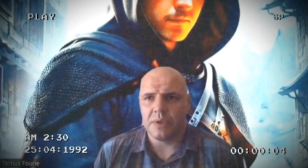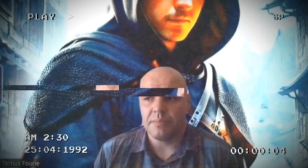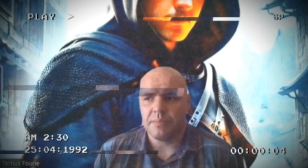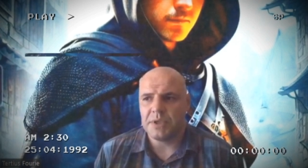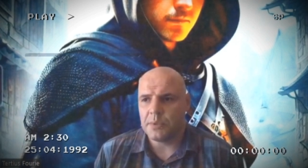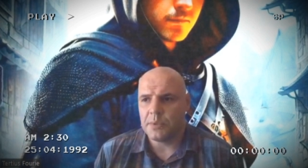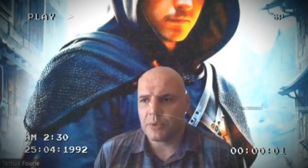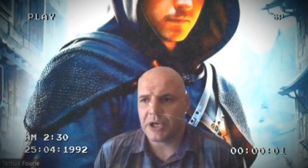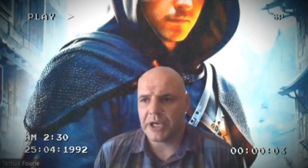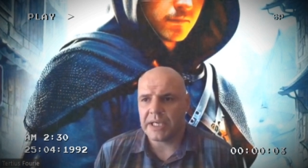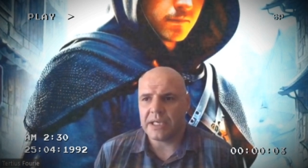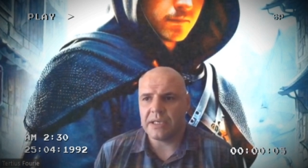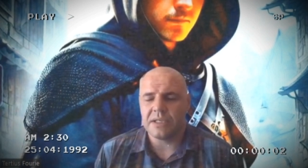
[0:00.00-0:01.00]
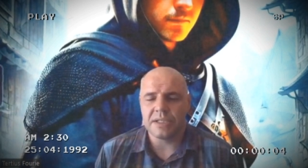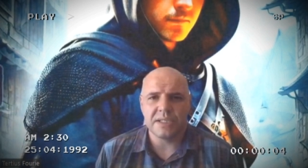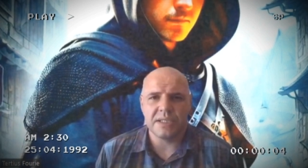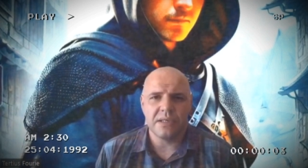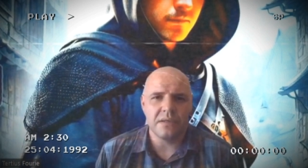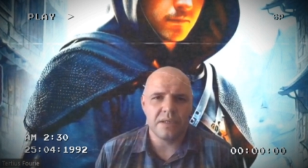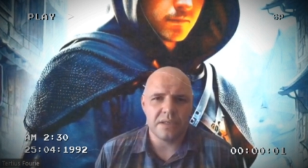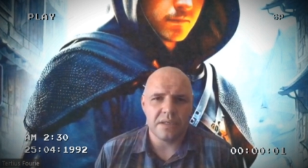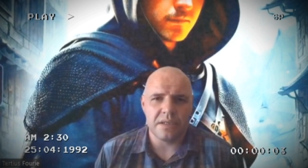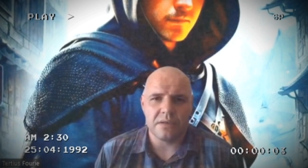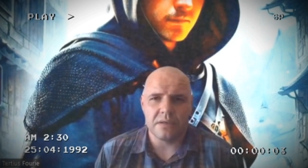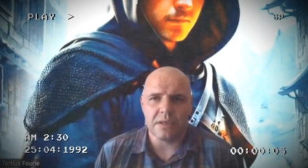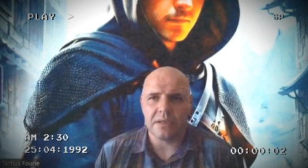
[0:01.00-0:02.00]
where people break in and steal it,
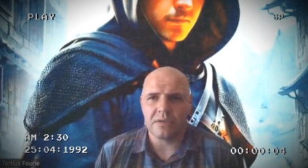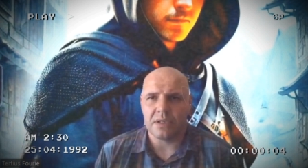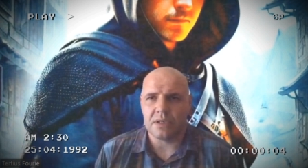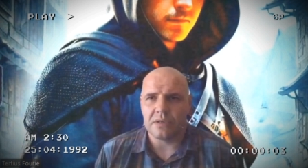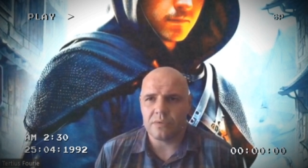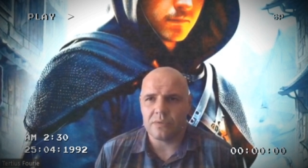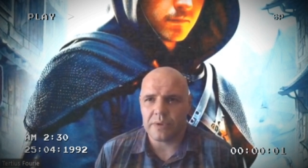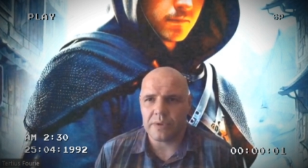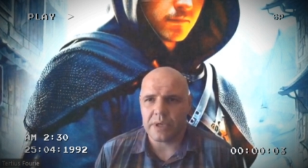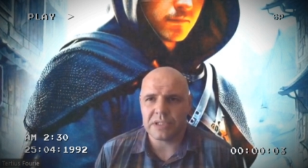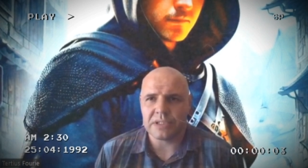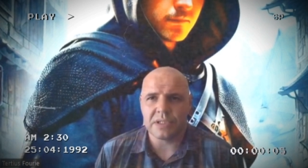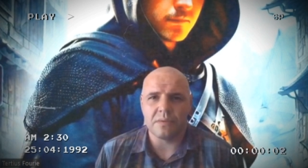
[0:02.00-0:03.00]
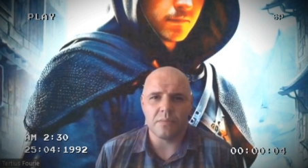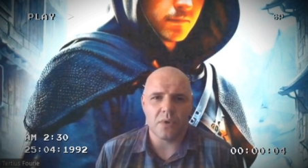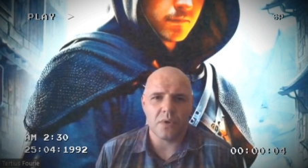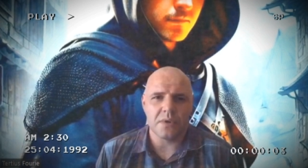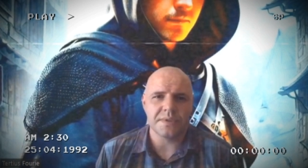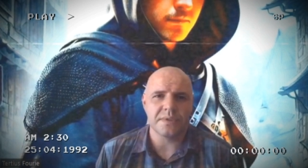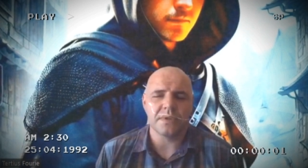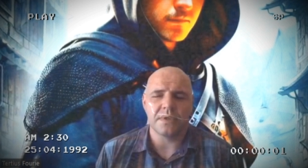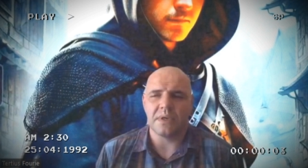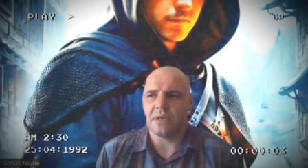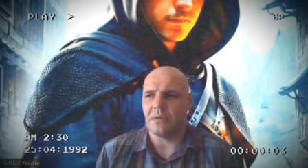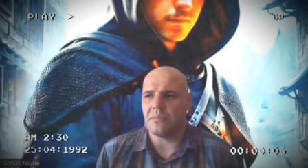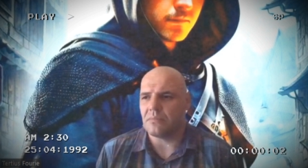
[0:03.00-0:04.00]
and, and, and where rust and moths
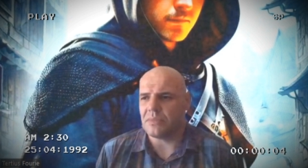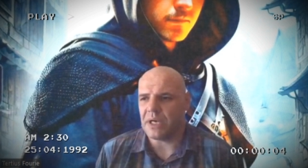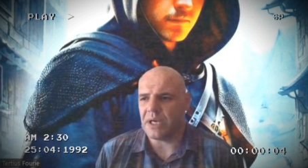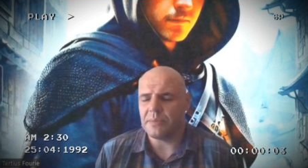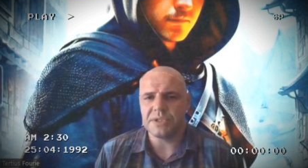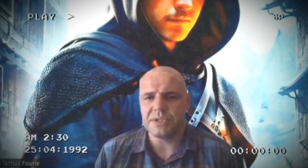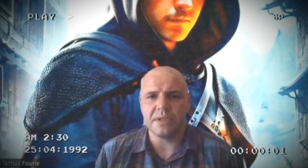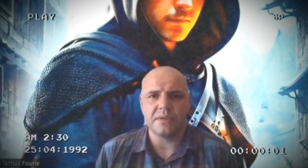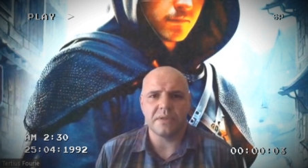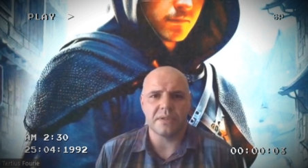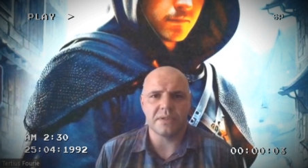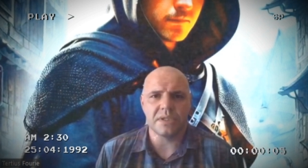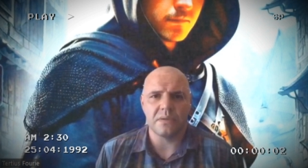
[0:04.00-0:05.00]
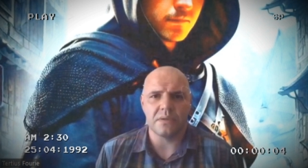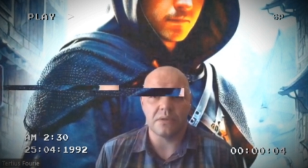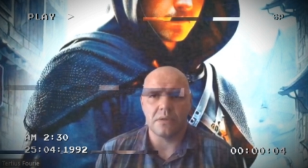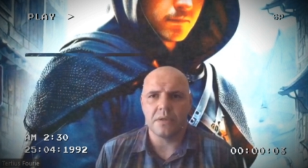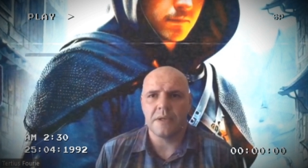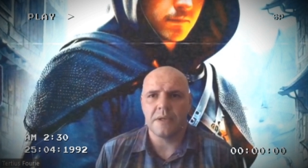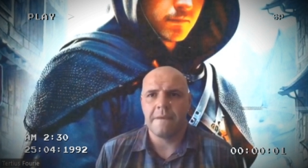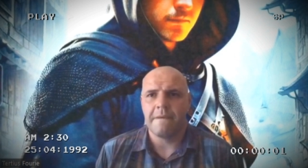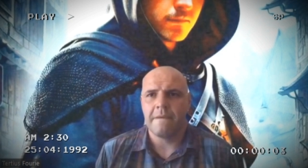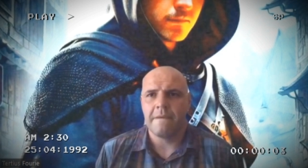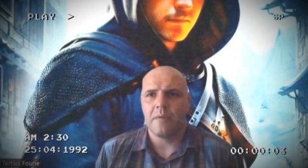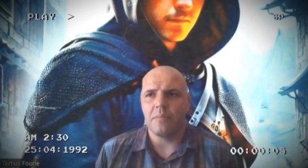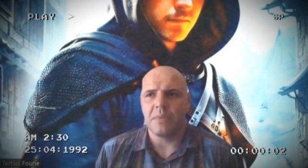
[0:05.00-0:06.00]
um, damage it, and so on.
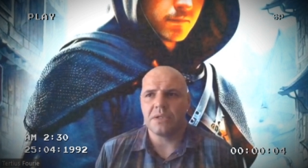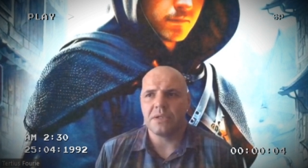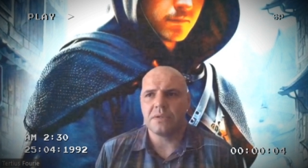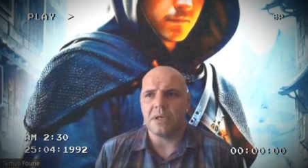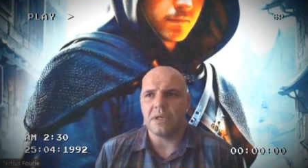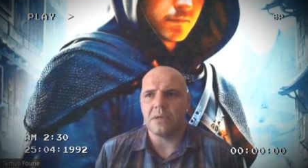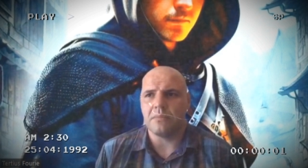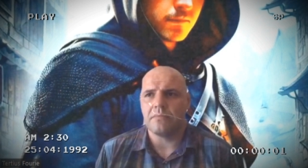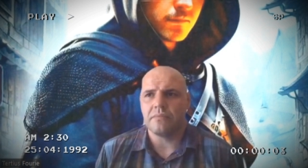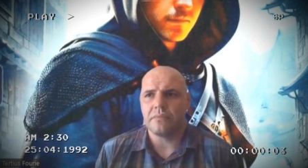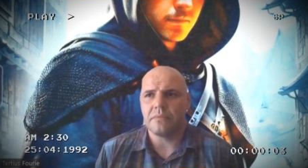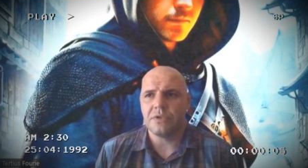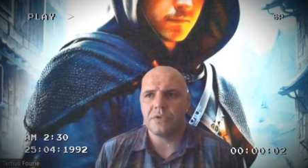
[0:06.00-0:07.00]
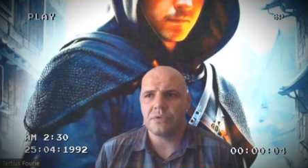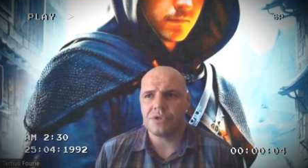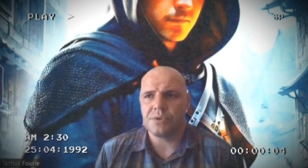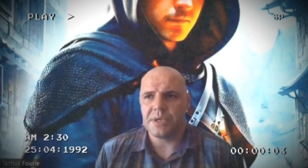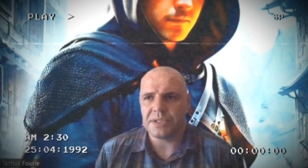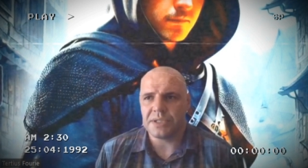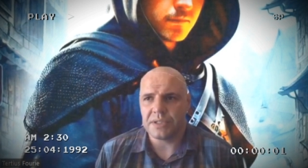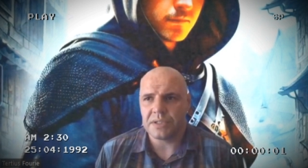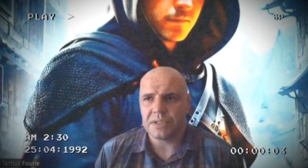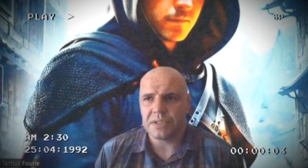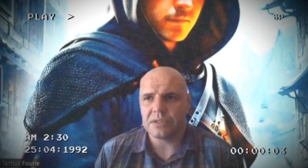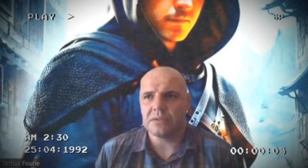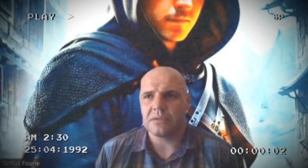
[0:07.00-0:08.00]
But um, your
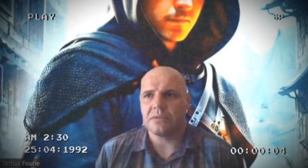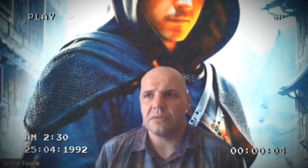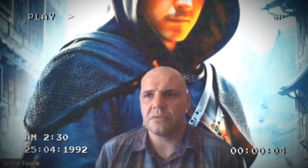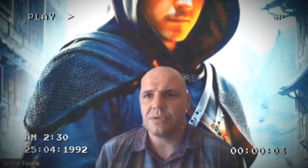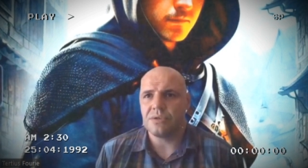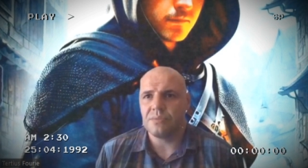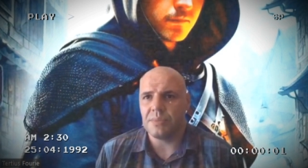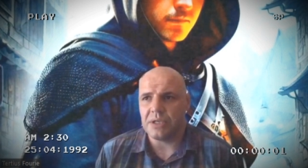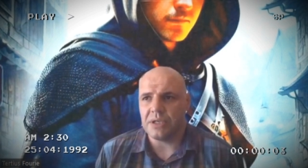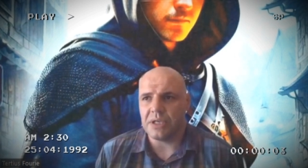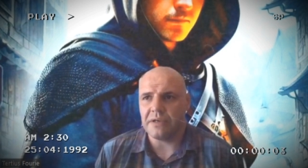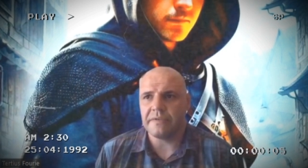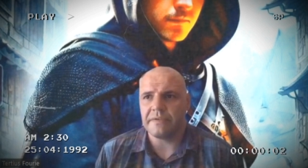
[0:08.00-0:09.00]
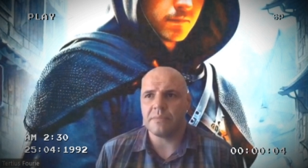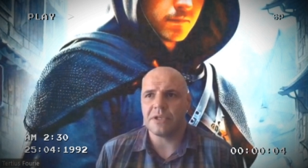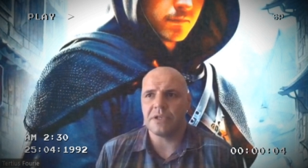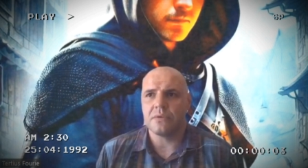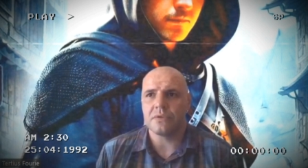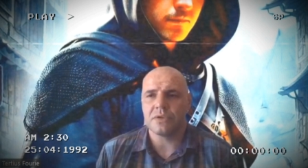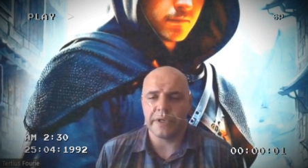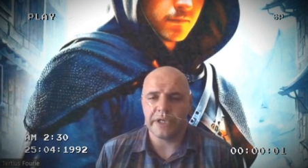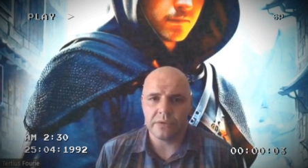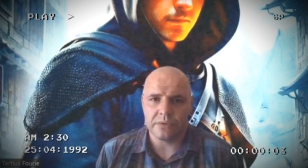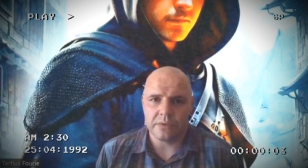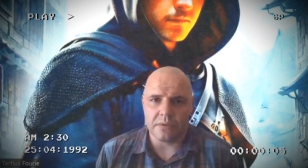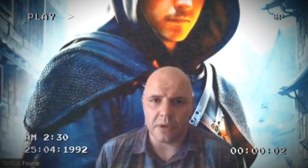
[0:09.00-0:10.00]
treasures should be in heaven, because where
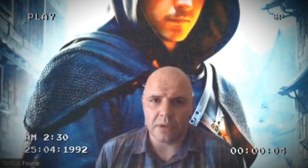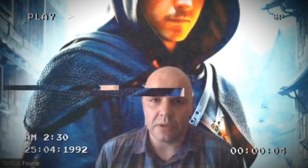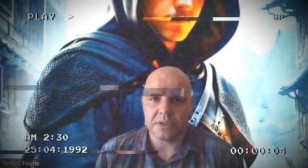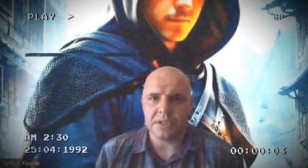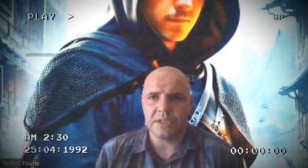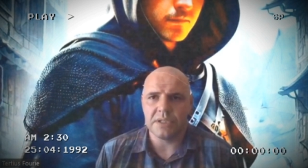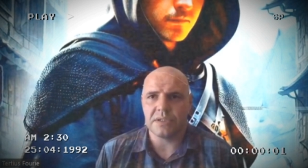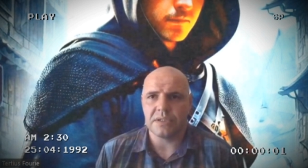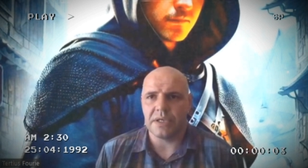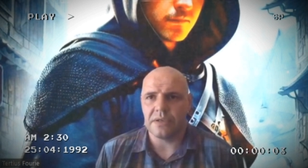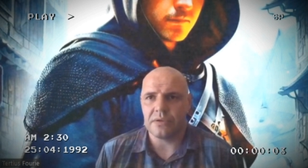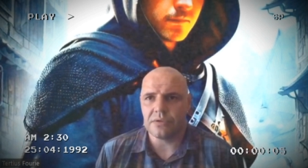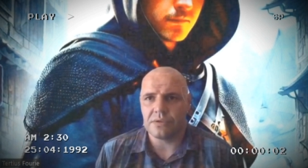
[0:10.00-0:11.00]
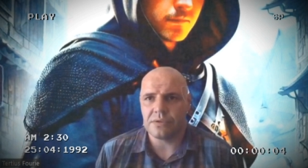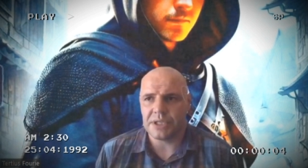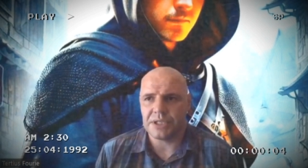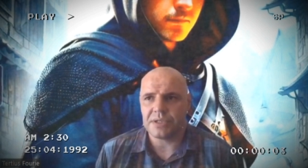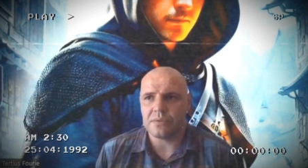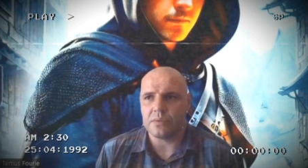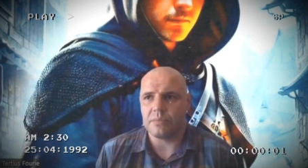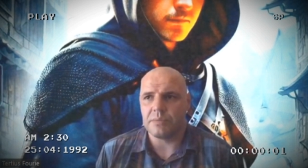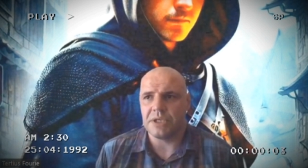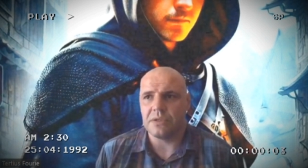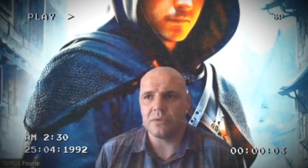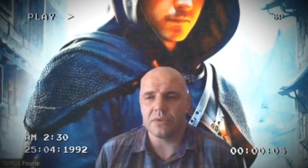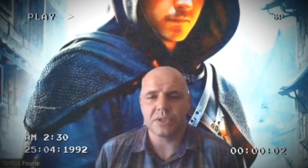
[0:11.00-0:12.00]
your heart is, there your treasure will
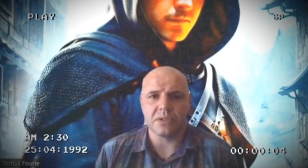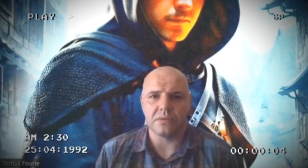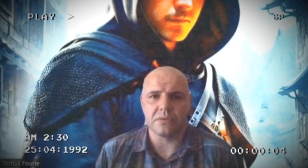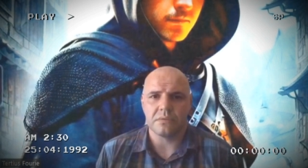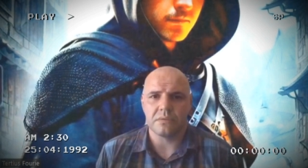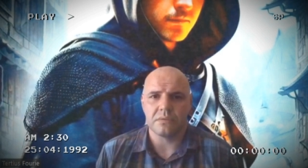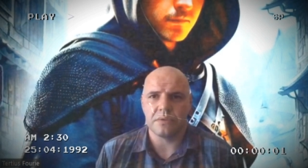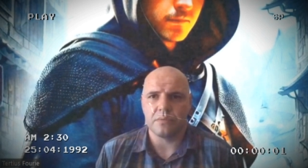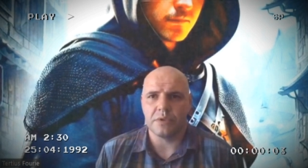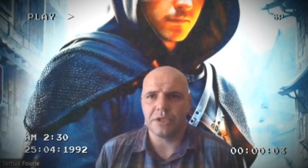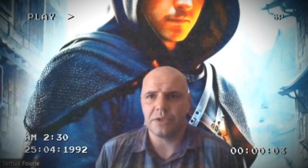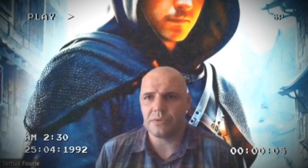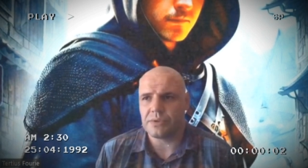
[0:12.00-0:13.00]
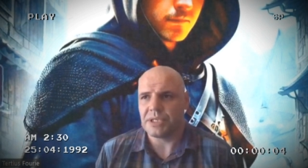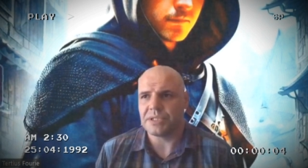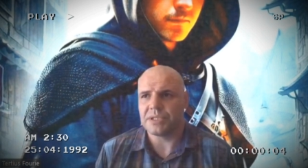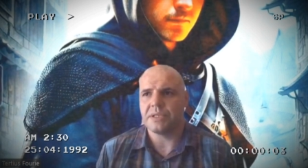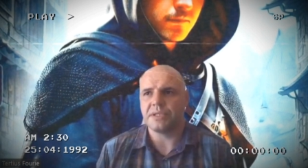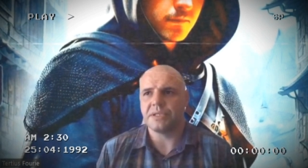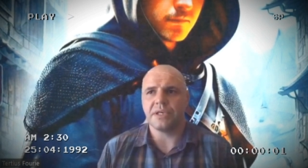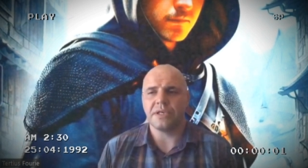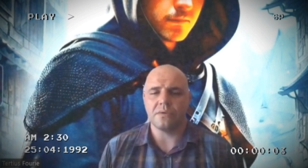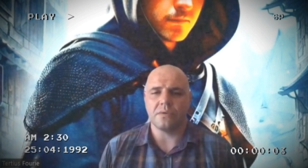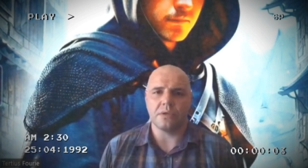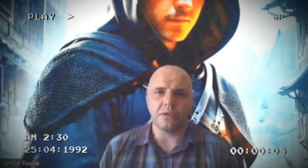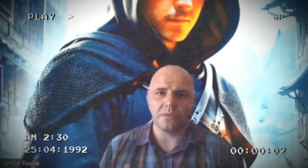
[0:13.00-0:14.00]
be also. Where your treasure is, there
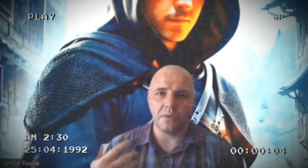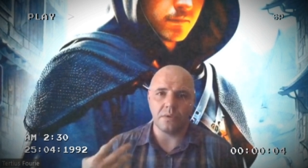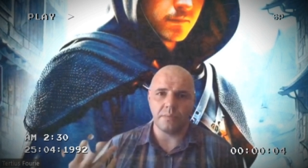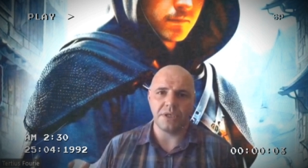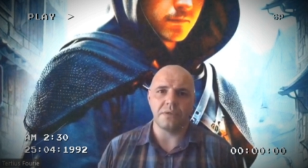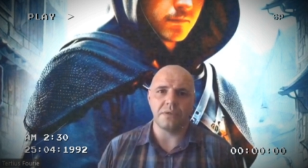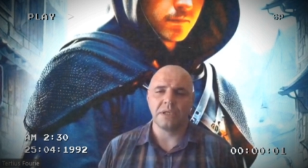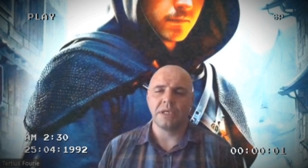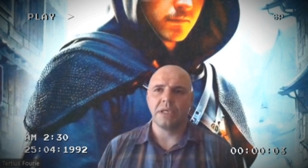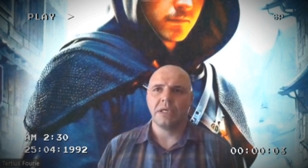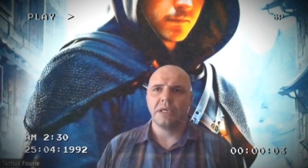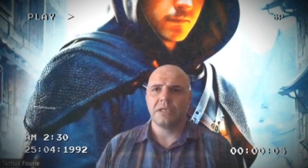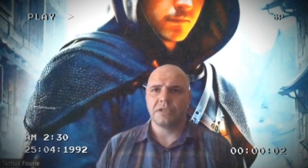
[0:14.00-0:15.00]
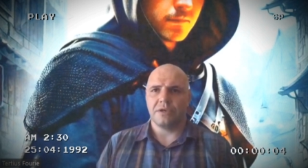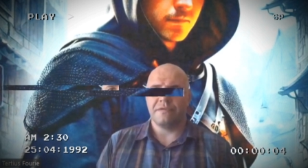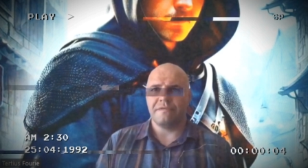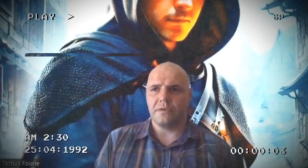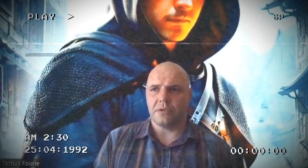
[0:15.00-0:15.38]
your heart will be. So